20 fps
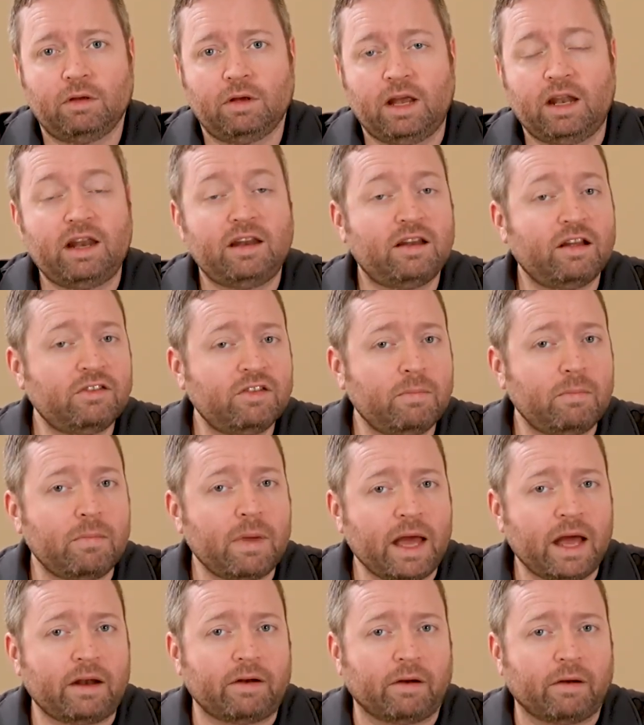And it doesn't
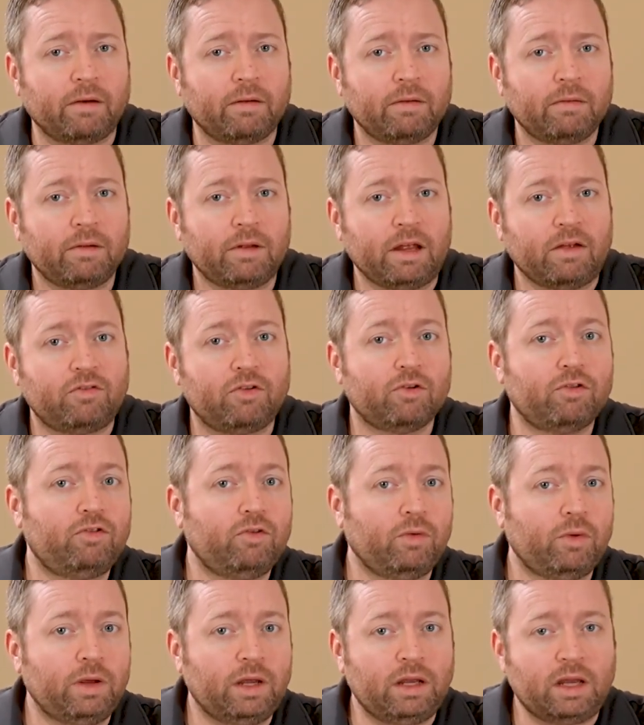matter if you're
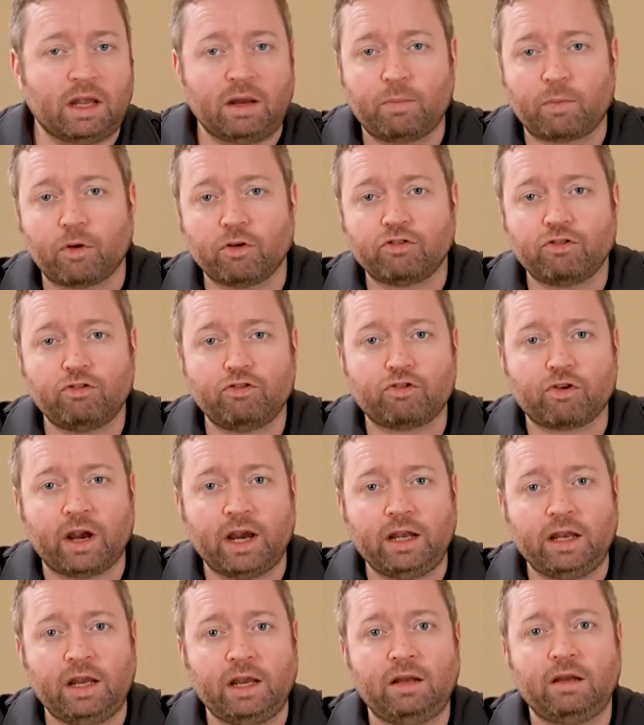doing in-person
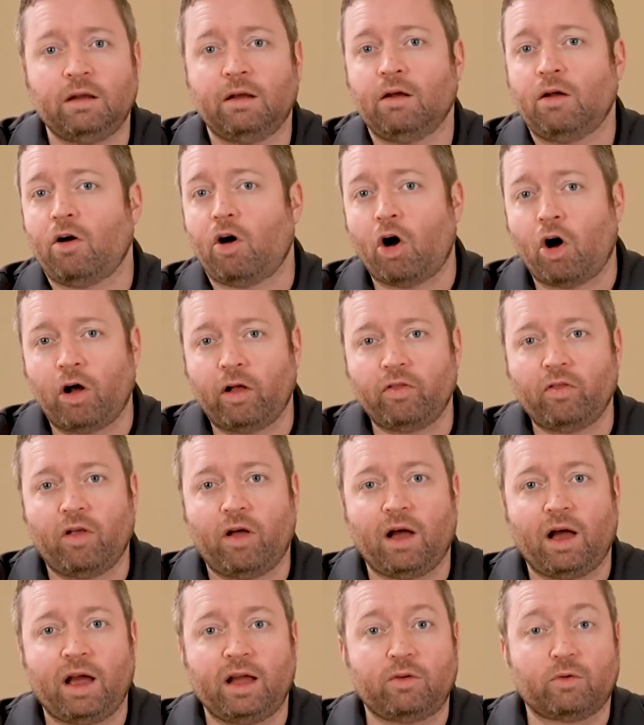training,
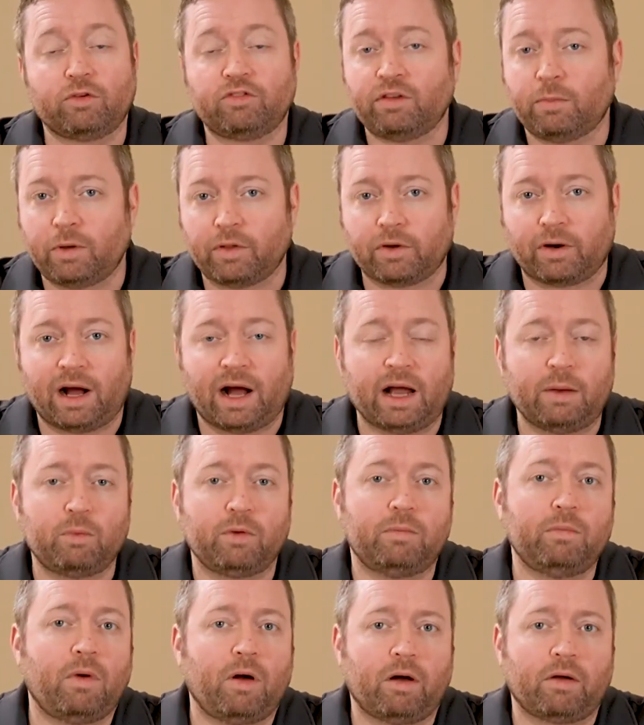online, or some other
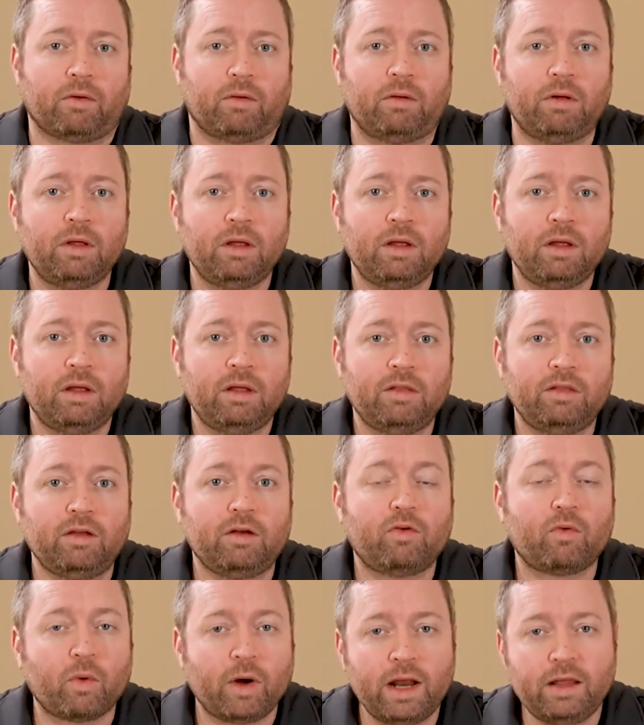hybrid model. The
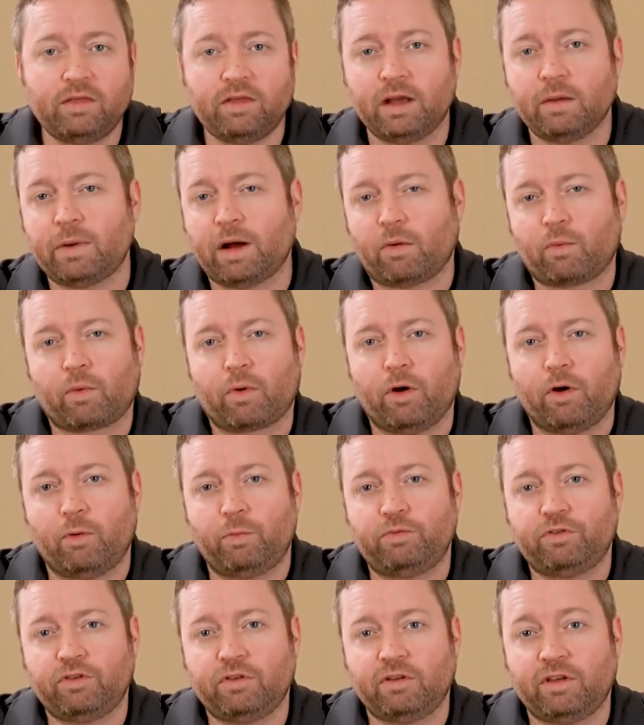great thing about
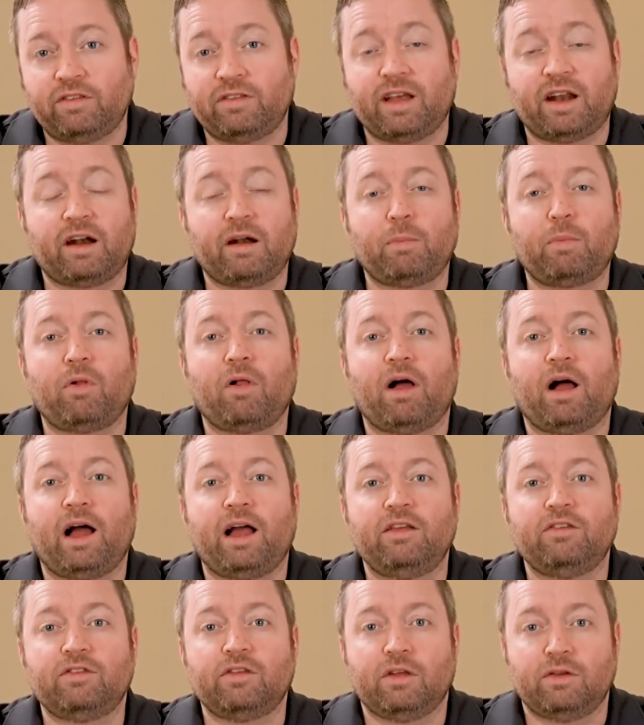R.O.P.E.S is that it
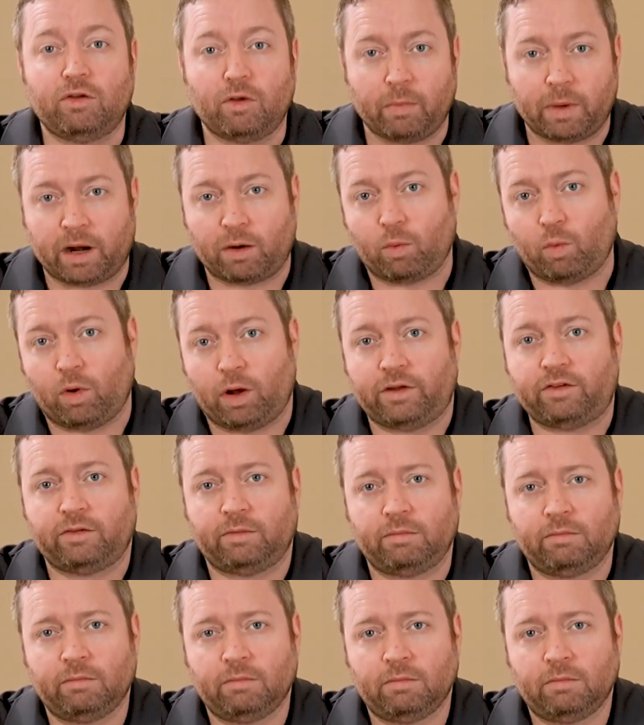applies no matter what.
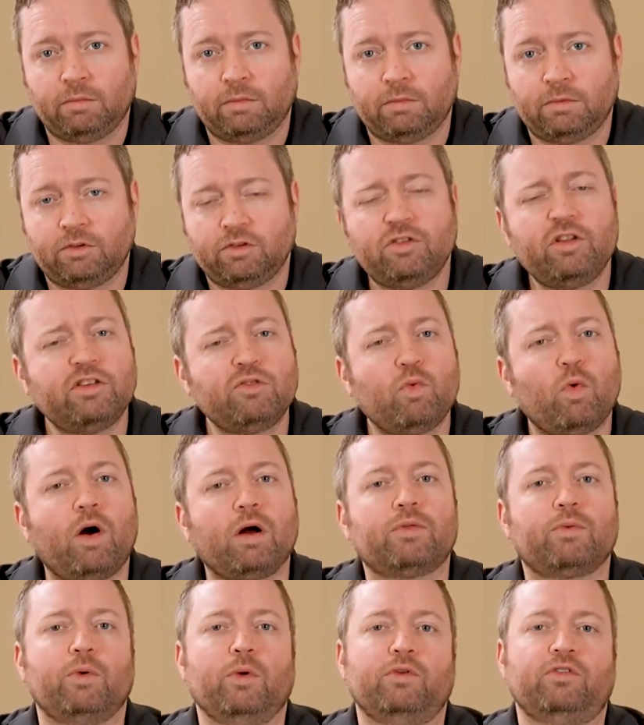So let's
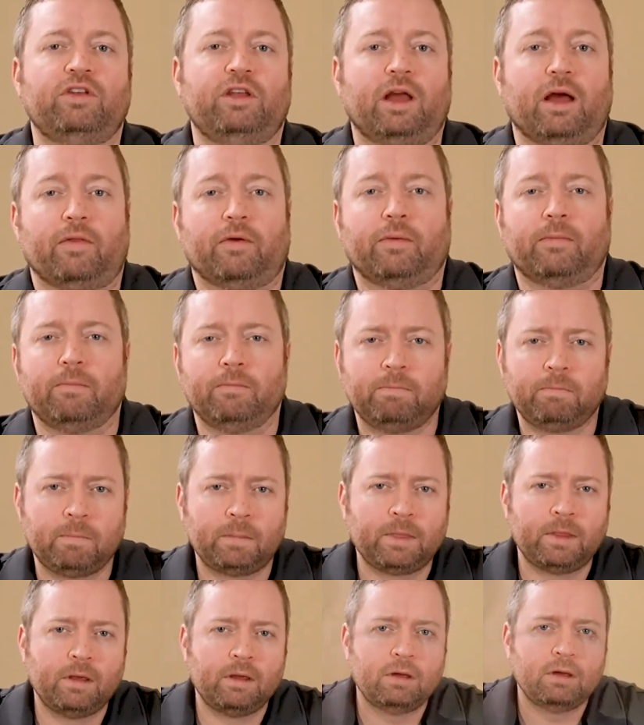walk through it together.
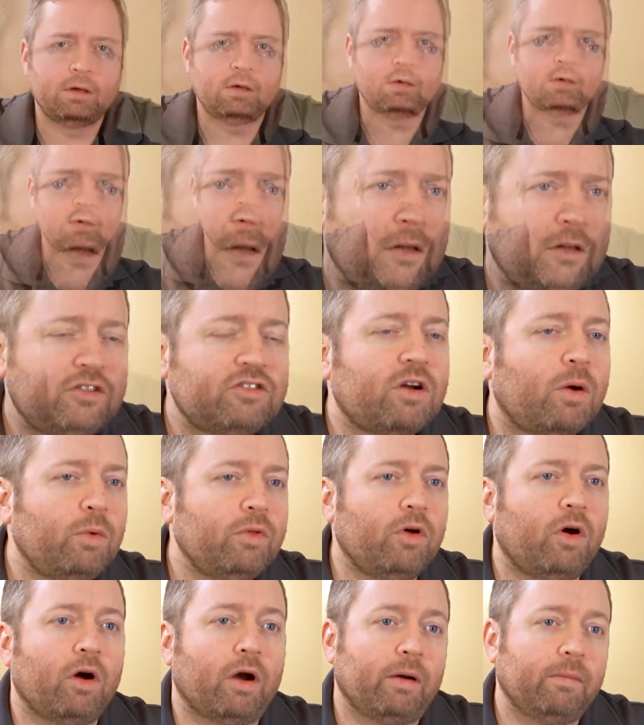Let's start
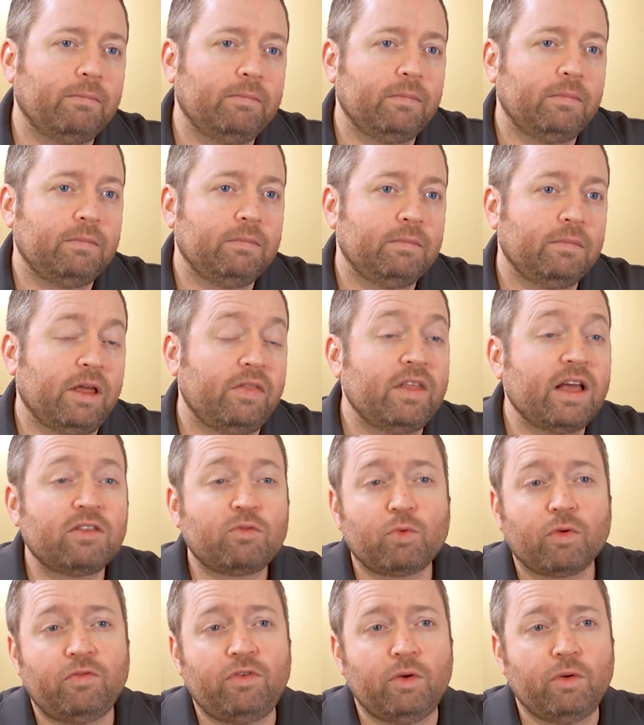with R, and
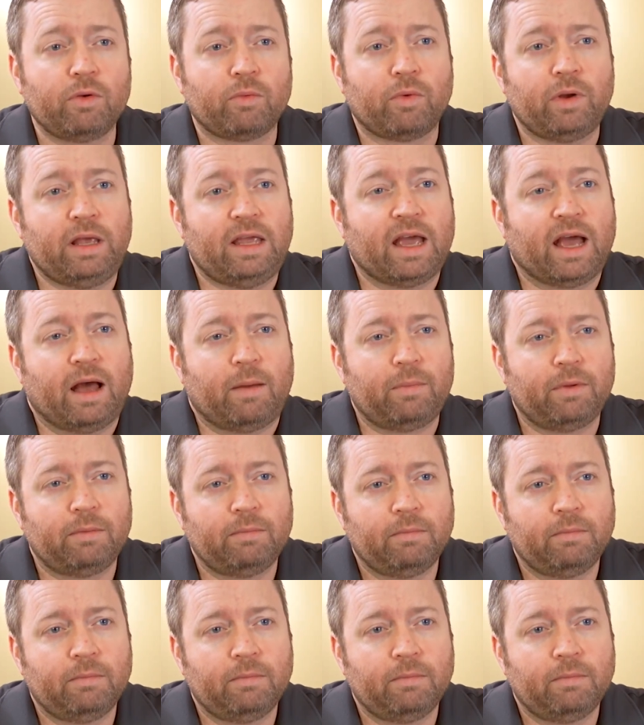that's review and recap.